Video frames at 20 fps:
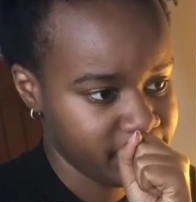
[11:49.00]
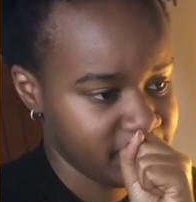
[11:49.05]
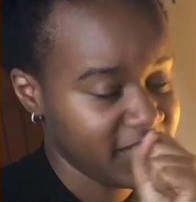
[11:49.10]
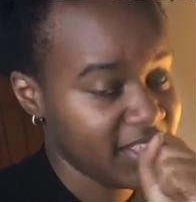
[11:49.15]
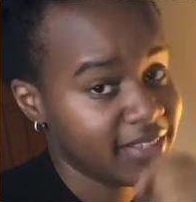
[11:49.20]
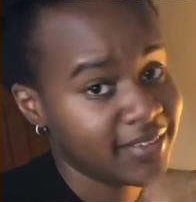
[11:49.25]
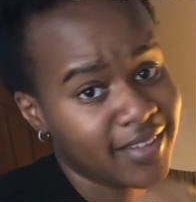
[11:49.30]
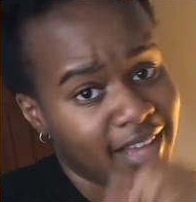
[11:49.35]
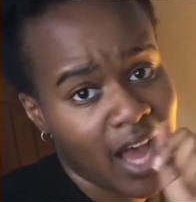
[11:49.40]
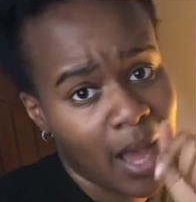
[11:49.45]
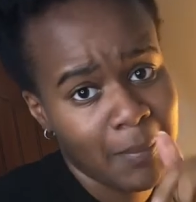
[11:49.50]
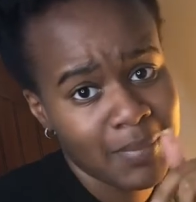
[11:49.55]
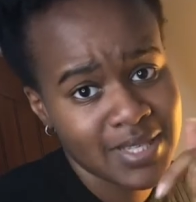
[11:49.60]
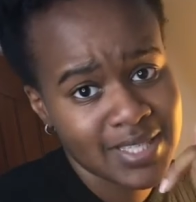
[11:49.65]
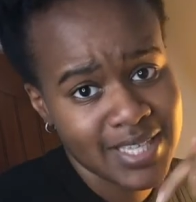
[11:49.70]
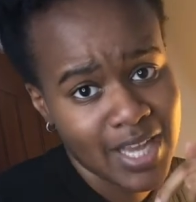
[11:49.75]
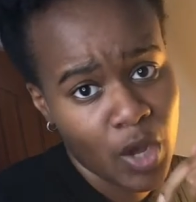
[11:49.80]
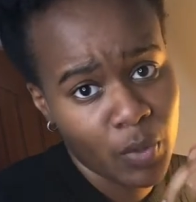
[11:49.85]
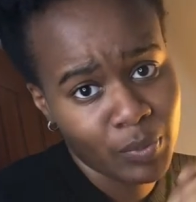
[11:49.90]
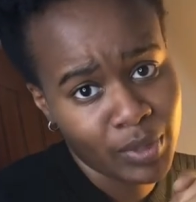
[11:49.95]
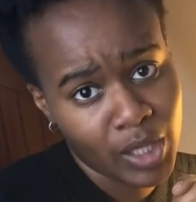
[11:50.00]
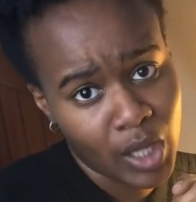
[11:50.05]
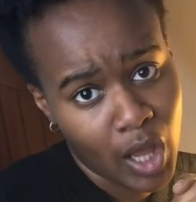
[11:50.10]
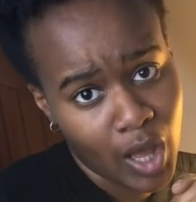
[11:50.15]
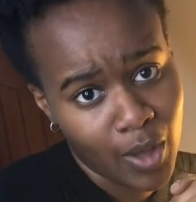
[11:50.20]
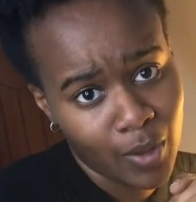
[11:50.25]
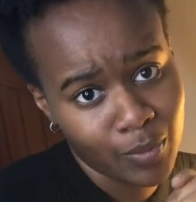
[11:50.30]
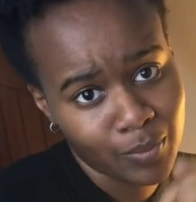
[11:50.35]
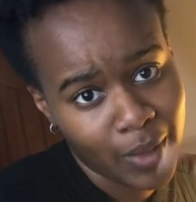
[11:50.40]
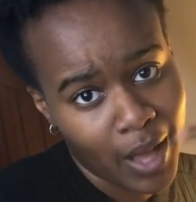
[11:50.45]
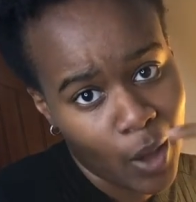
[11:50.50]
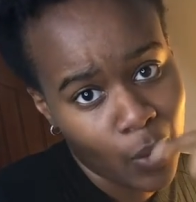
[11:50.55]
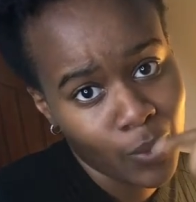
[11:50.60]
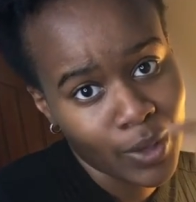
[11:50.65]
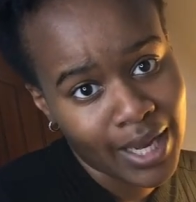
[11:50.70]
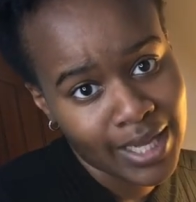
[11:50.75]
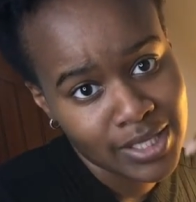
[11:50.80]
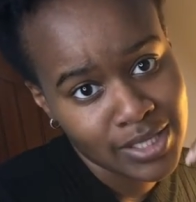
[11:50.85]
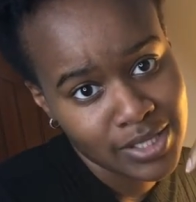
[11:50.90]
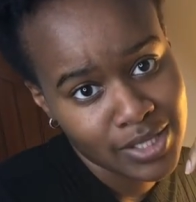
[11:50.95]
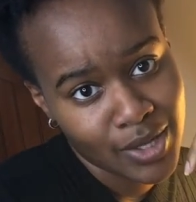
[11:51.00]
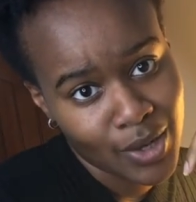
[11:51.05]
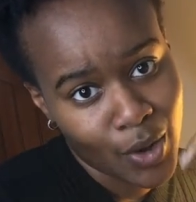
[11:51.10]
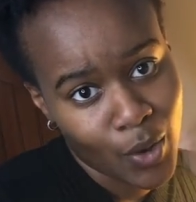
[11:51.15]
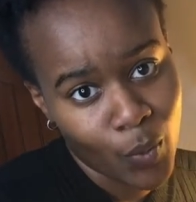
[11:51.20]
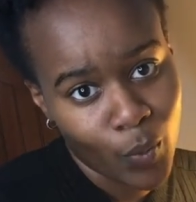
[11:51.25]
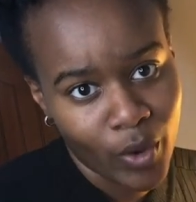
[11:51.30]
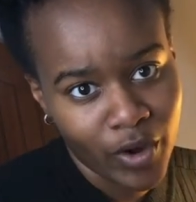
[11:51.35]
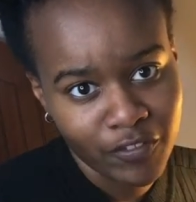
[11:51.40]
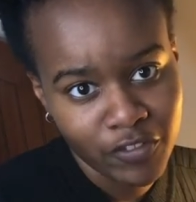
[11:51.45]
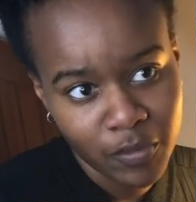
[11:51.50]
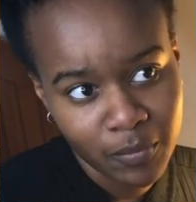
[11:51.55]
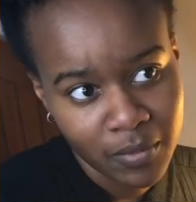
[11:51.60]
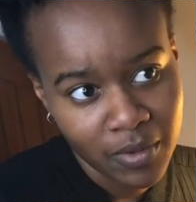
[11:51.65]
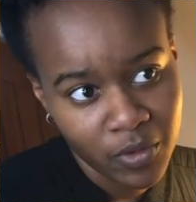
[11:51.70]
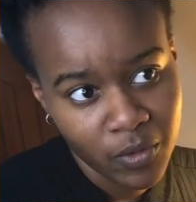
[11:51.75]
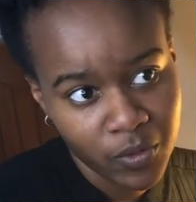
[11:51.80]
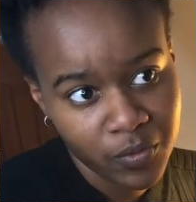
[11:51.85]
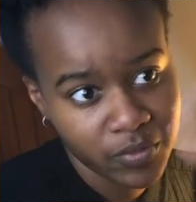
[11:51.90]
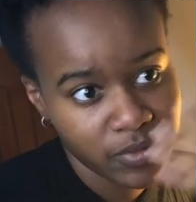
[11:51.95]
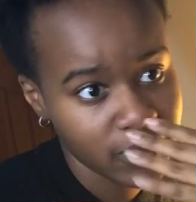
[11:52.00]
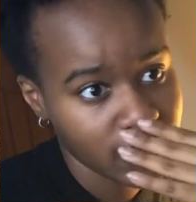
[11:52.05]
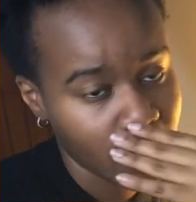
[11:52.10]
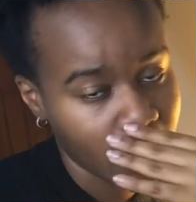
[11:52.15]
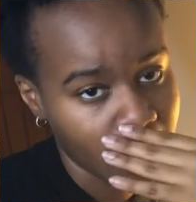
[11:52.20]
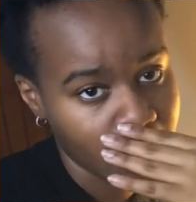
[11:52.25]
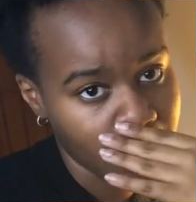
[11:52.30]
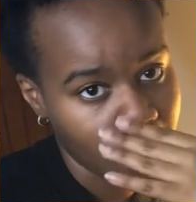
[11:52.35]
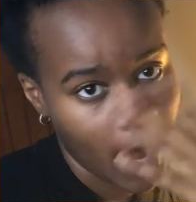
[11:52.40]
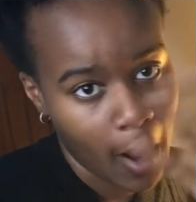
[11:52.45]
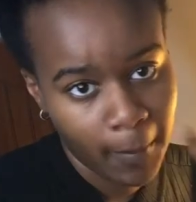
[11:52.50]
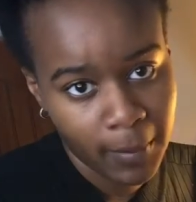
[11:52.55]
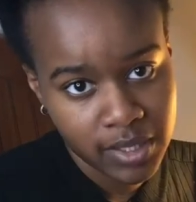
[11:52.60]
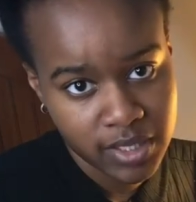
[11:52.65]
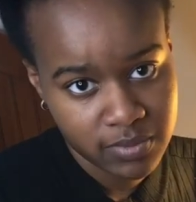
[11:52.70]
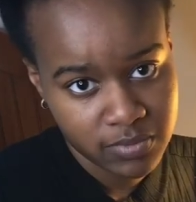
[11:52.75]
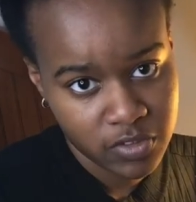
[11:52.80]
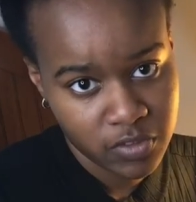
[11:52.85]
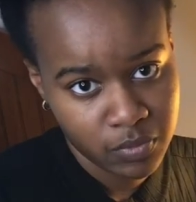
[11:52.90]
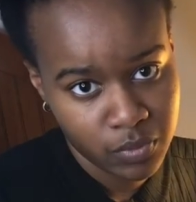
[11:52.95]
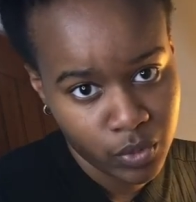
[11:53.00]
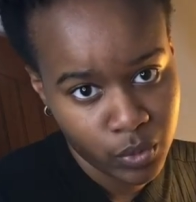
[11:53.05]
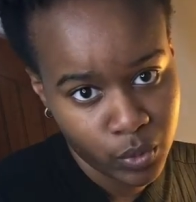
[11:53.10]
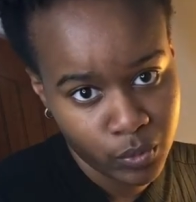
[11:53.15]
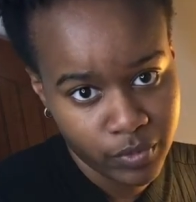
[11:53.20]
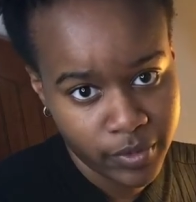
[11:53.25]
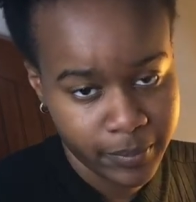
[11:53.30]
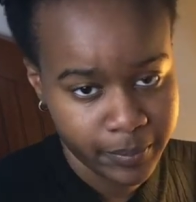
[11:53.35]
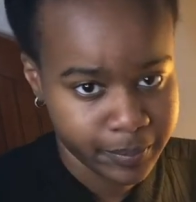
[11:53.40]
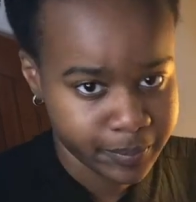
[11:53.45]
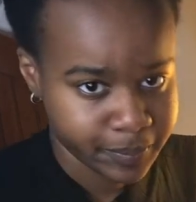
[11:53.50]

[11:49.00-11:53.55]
in the comments down below. I would like to know where you moved, like how many times you moved,